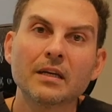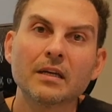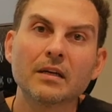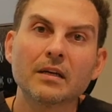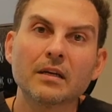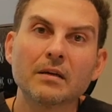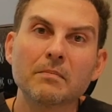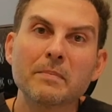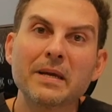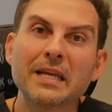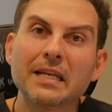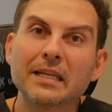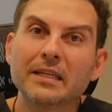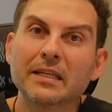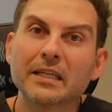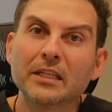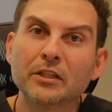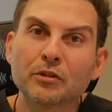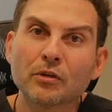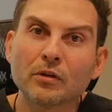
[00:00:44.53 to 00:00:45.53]
uh, mainly
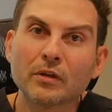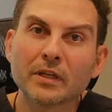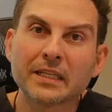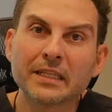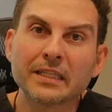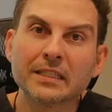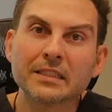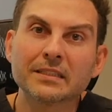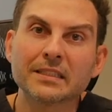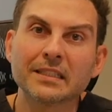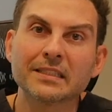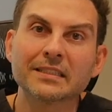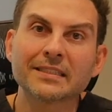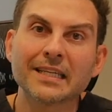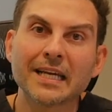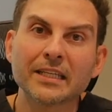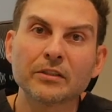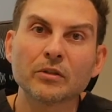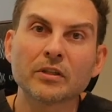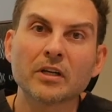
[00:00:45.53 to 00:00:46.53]
interleukins and
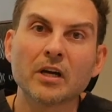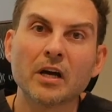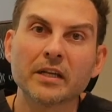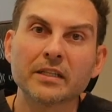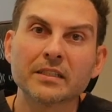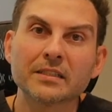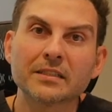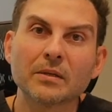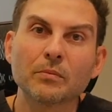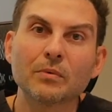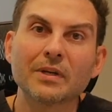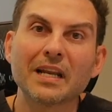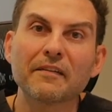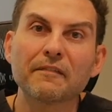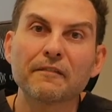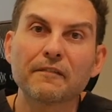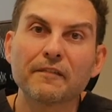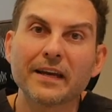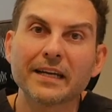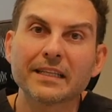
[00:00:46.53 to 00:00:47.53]
cytokines that will
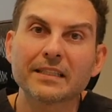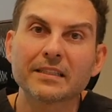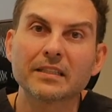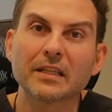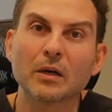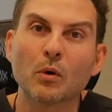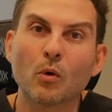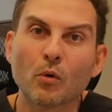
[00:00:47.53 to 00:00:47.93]
affect the